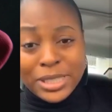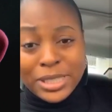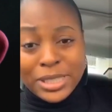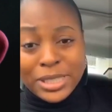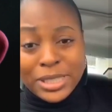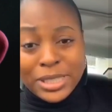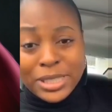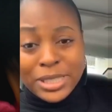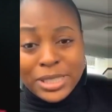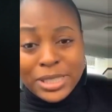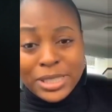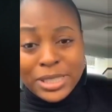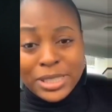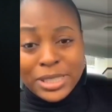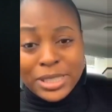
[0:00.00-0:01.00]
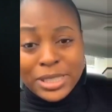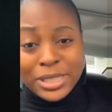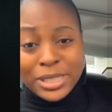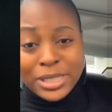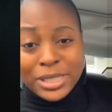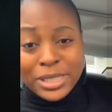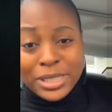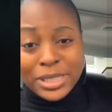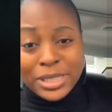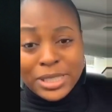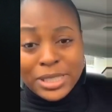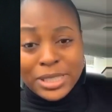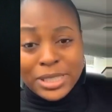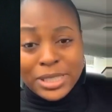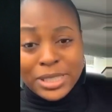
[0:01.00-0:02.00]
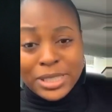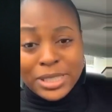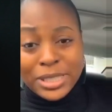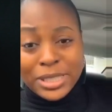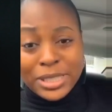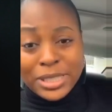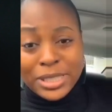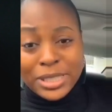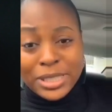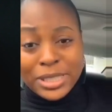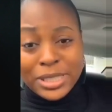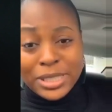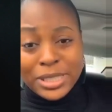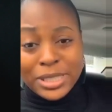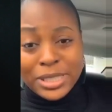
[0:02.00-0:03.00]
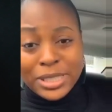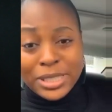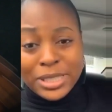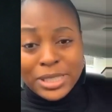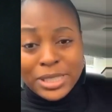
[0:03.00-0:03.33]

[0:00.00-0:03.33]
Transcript: This person isn't speaking.